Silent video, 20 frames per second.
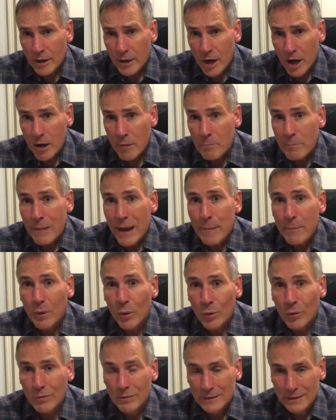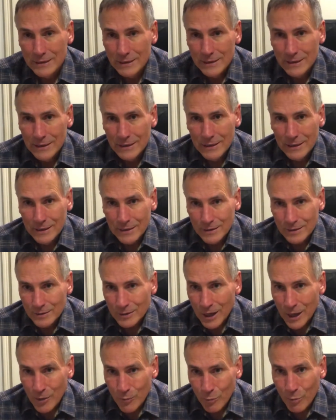a mammal
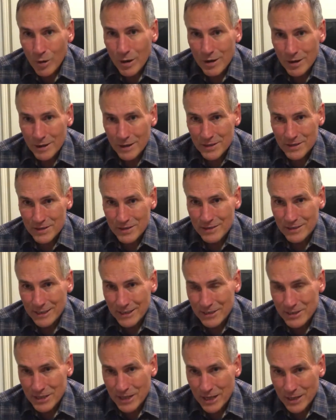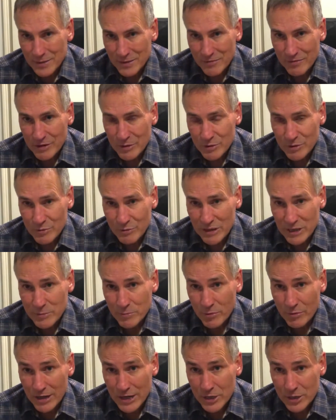works in terms of its
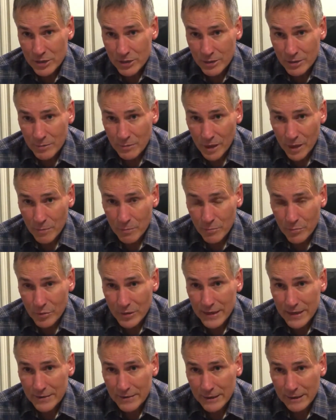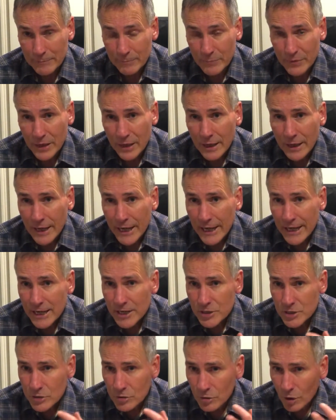respiration and breathing,
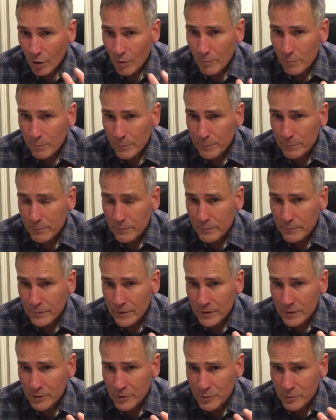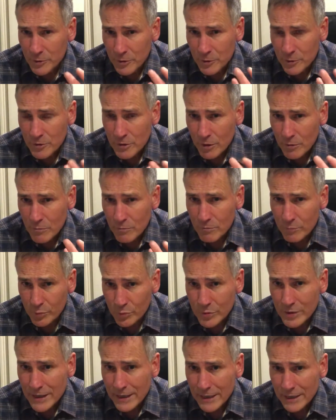it's not, you don't
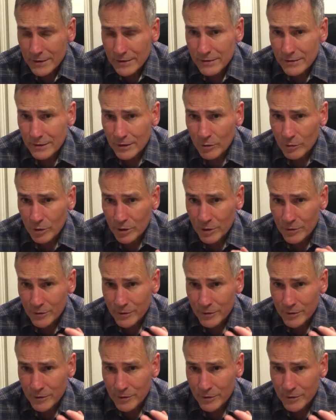breathe, or